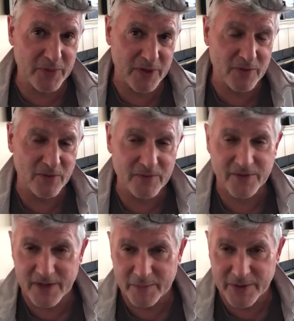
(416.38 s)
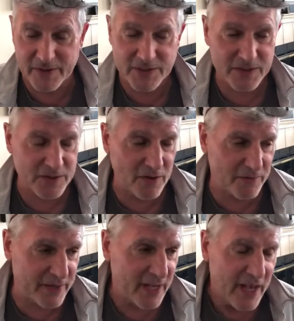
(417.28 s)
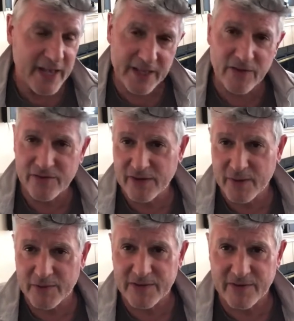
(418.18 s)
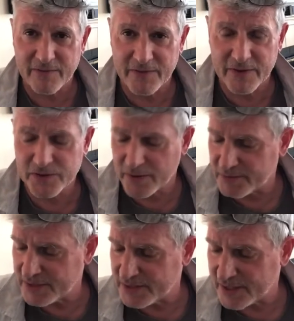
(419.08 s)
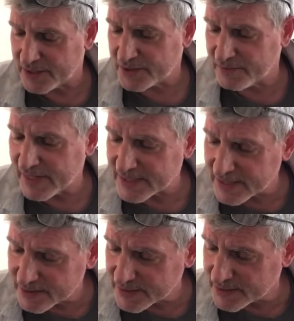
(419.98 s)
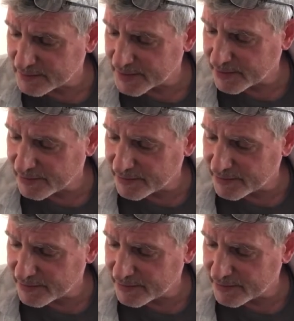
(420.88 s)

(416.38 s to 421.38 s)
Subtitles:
put on hold for a couple years because of COVID. And they also come with us on field trips and such. So if that sounds like something you're